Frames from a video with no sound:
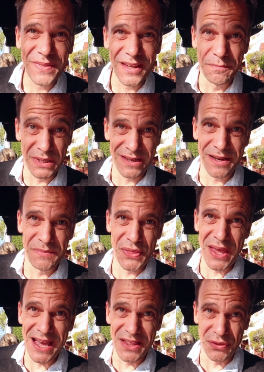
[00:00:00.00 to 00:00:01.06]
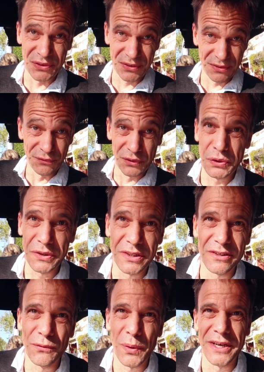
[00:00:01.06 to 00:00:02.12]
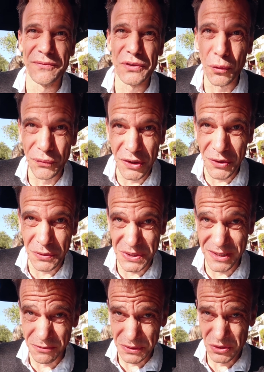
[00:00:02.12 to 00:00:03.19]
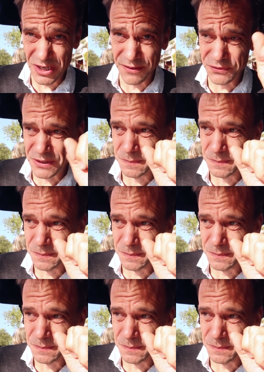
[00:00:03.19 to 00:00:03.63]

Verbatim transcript: had become a thousandth viewer of one of your vlogs, and he was just.